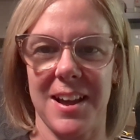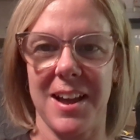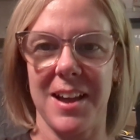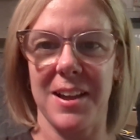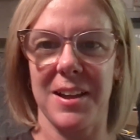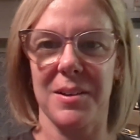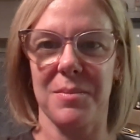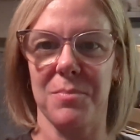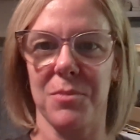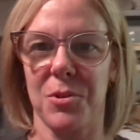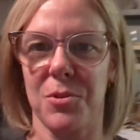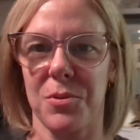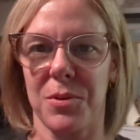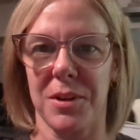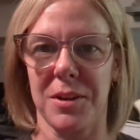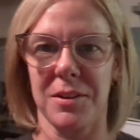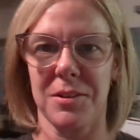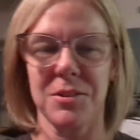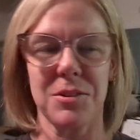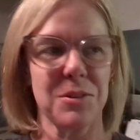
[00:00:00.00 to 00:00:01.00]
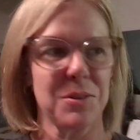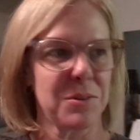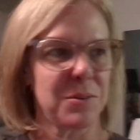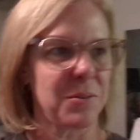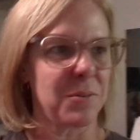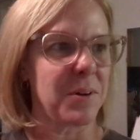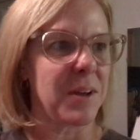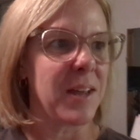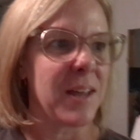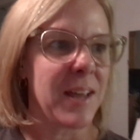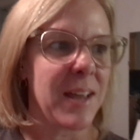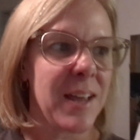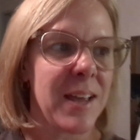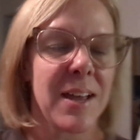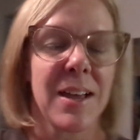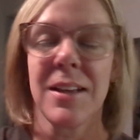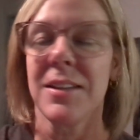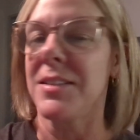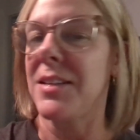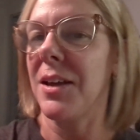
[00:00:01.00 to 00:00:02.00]
I am going to
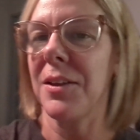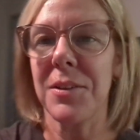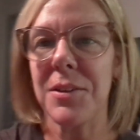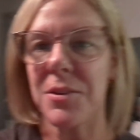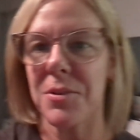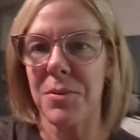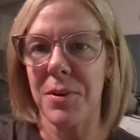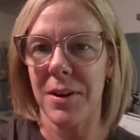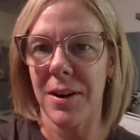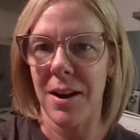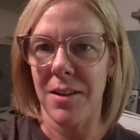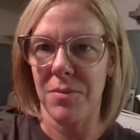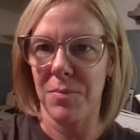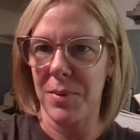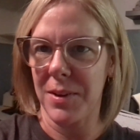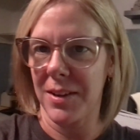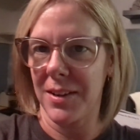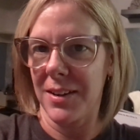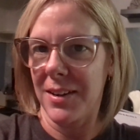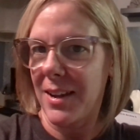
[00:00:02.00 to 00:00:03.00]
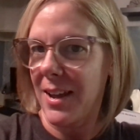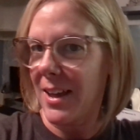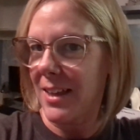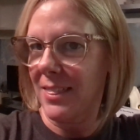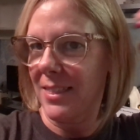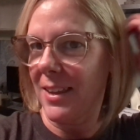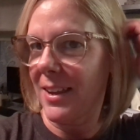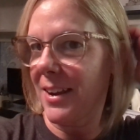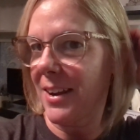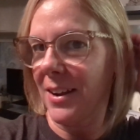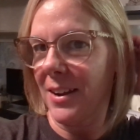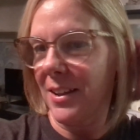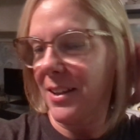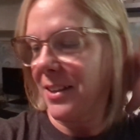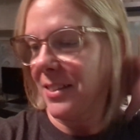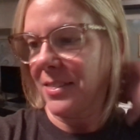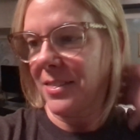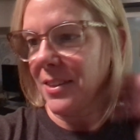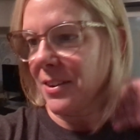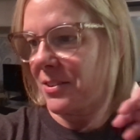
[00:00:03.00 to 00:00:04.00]
tell you where I've been, and then
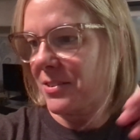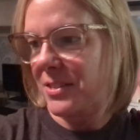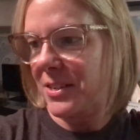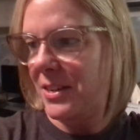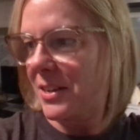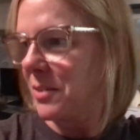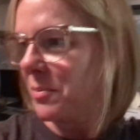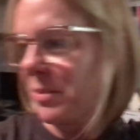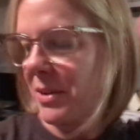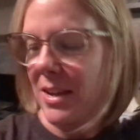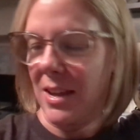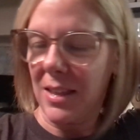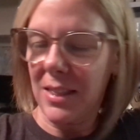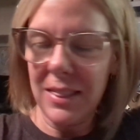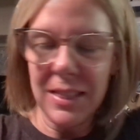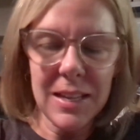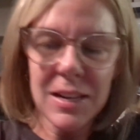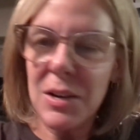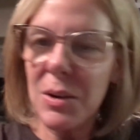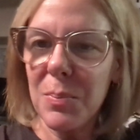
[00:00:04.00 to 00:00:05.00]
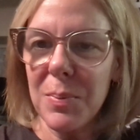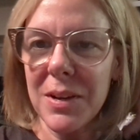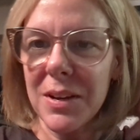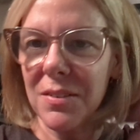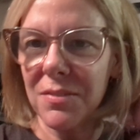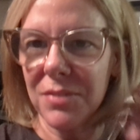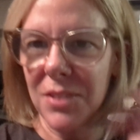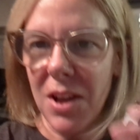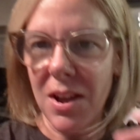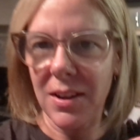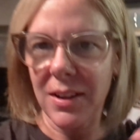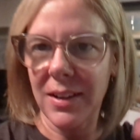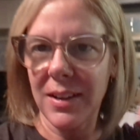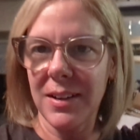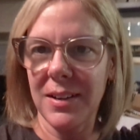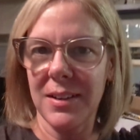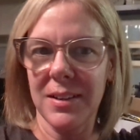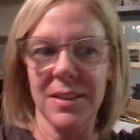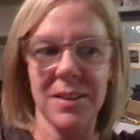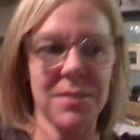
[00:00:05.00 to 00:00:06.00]
there's going to be a little bit of
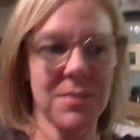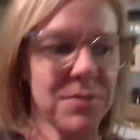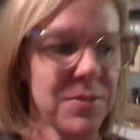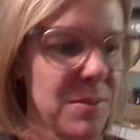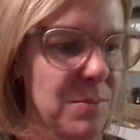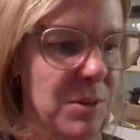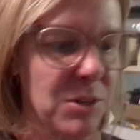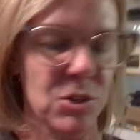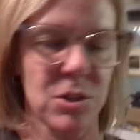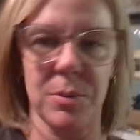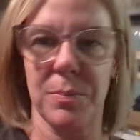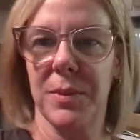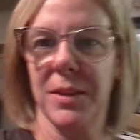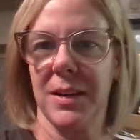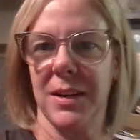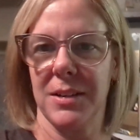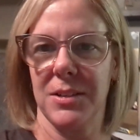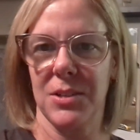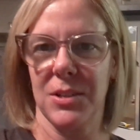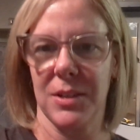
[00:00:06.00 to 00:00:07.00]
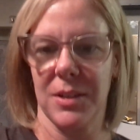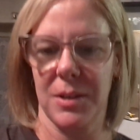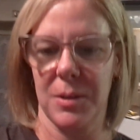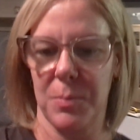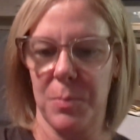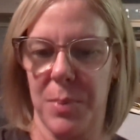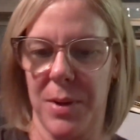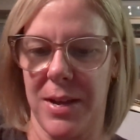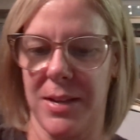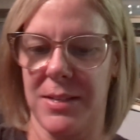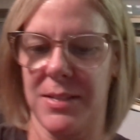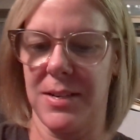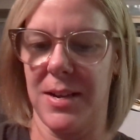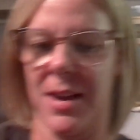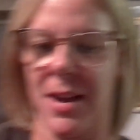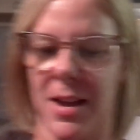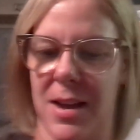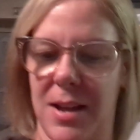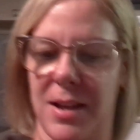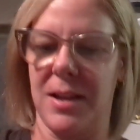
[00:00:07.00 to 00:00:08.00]
vlogging from a trip that I took, but
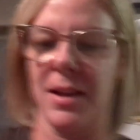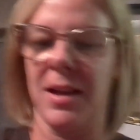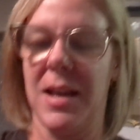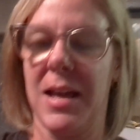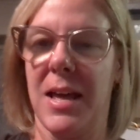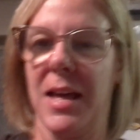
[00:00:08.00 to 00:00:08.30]
the